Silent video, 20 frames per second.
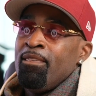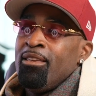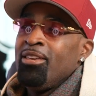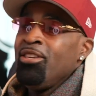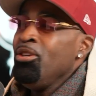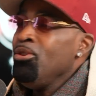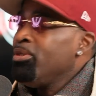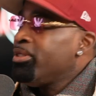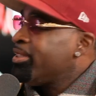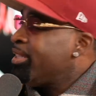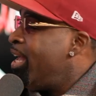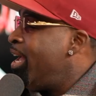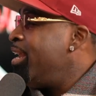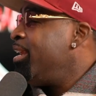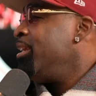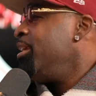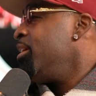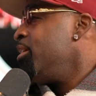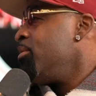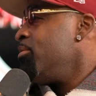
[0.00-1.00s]
You
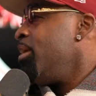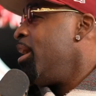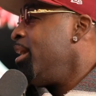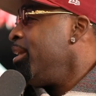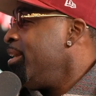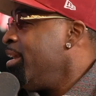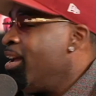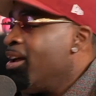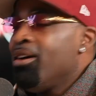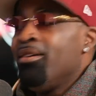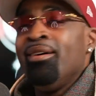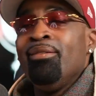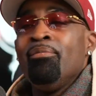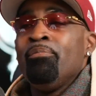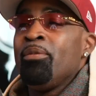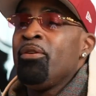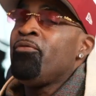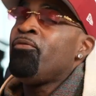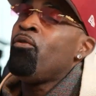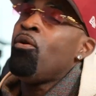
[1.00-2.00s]
standing here right now.
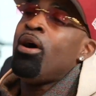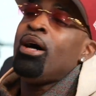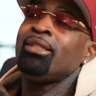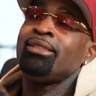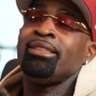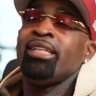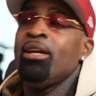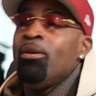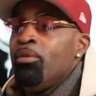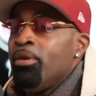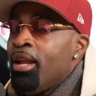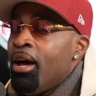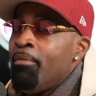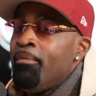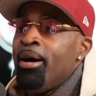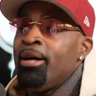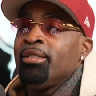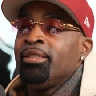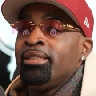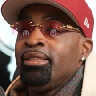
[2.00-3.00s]
Before I say what I'm
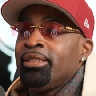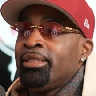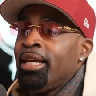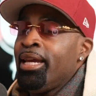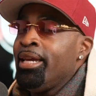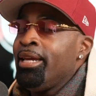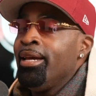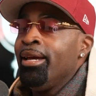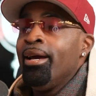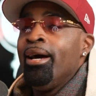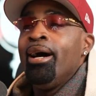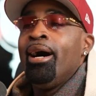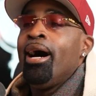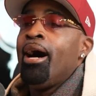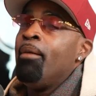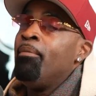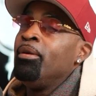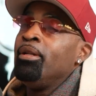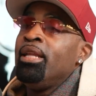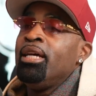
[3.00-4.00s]
about to say,
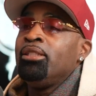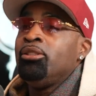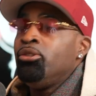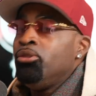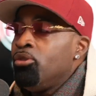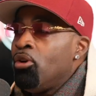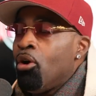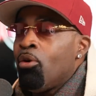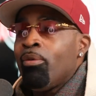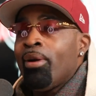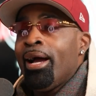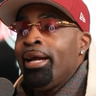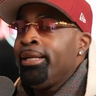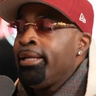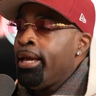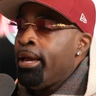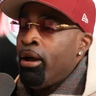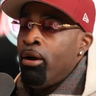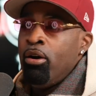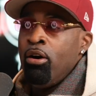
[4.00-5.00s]
I'm gonna let you know right
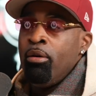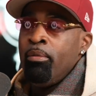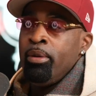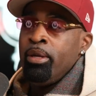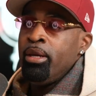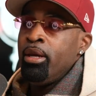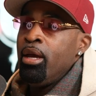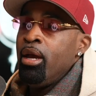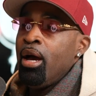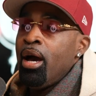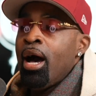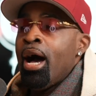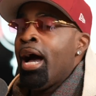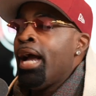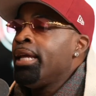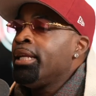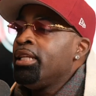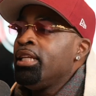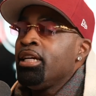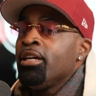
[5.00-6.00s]
now, homie. I
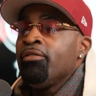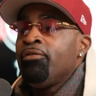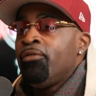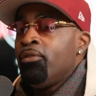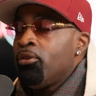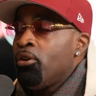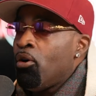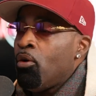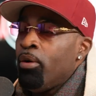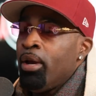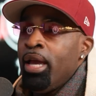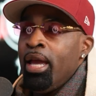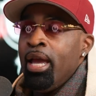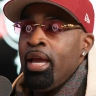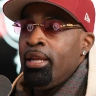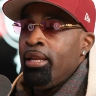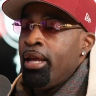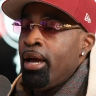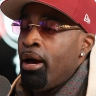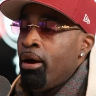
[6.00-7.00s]
ain't looking for no
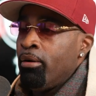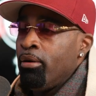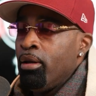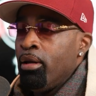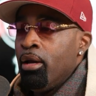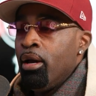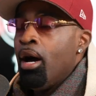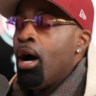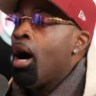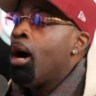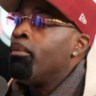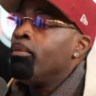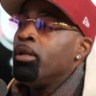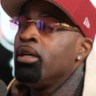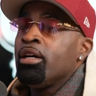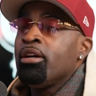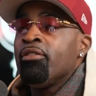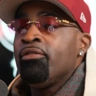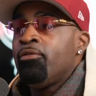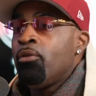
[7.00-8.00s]
handout. I'm
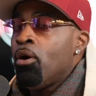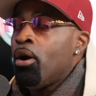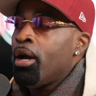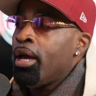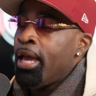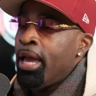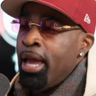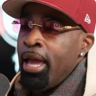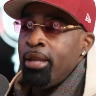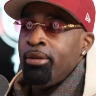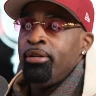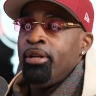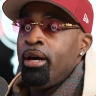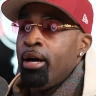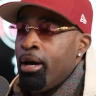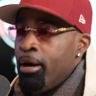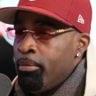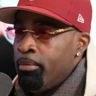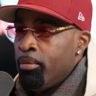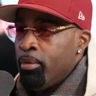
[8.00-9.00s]
looking for a hand
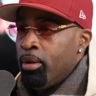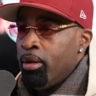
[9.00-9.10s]
up.